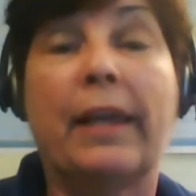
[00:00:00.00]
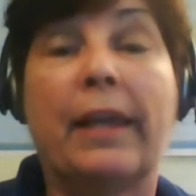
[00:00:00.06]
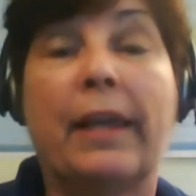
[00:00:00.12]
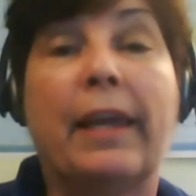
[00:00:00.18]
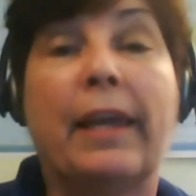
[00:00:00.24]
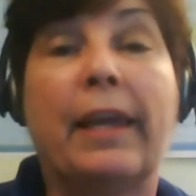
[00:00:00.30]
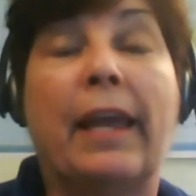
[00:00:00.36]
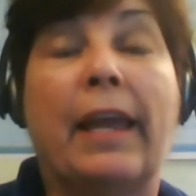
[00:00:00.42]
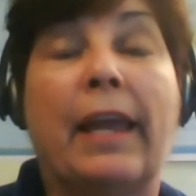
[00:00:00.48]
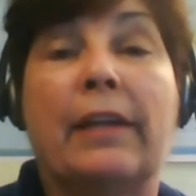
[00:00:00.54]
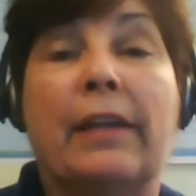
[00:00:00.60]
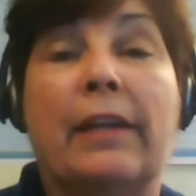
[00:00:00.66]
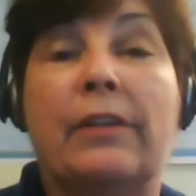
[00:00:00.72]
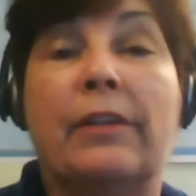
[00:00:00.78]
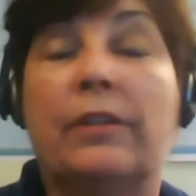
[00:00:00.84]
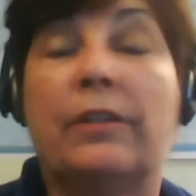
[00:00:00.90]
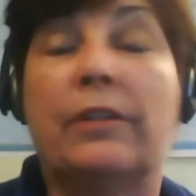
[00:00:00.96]
And
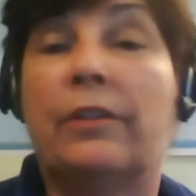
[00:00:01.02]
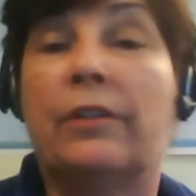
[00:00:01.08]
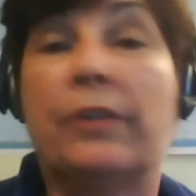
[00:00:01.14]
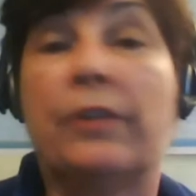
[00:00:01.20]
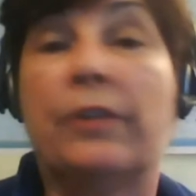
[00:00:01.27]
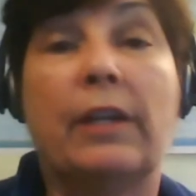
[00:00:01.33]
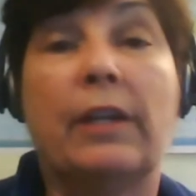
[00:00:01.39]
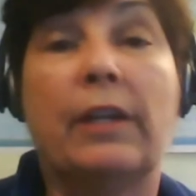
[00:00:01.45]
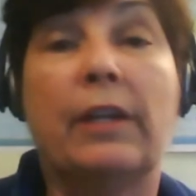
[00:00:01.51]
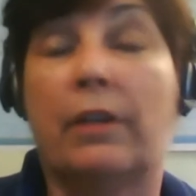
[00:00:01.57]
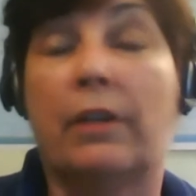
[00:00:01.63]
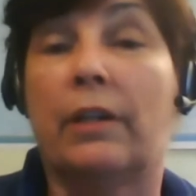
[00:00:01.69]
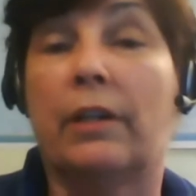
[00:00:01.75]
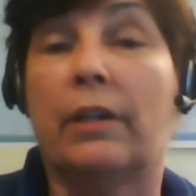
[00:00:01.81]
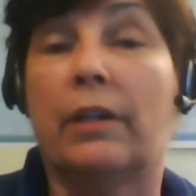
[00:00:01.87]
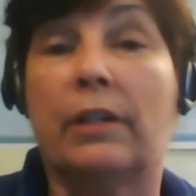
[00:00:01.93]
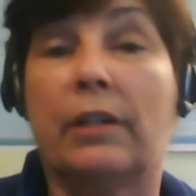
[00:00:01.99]
they're not even going to
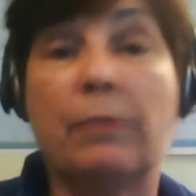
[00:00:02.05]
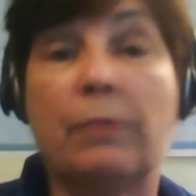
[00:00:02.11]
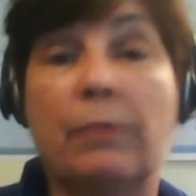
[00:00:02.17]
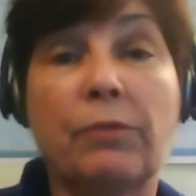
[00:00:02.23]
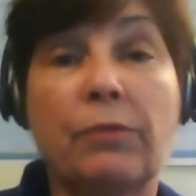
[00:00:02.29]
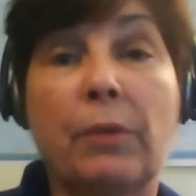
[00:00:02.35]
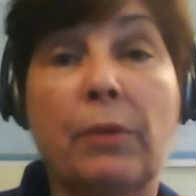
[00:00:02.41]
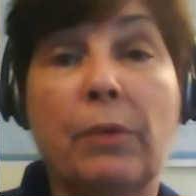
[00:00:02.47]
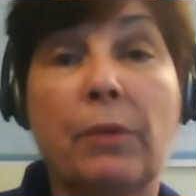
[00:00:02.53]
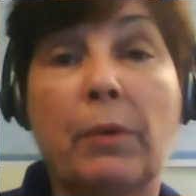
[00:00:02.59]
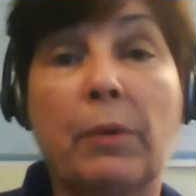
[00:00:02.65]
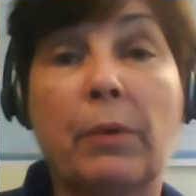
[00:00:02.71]
accept your friend request,